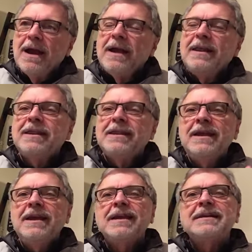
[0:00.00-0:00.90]
I
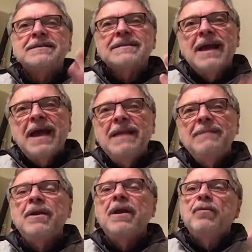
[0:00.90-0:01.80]
think it's
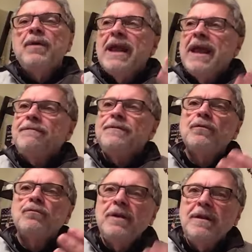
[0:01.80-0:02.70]
time we have
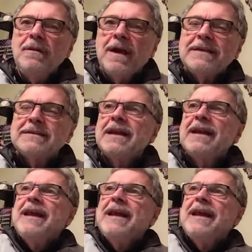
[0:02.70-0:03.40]
to realize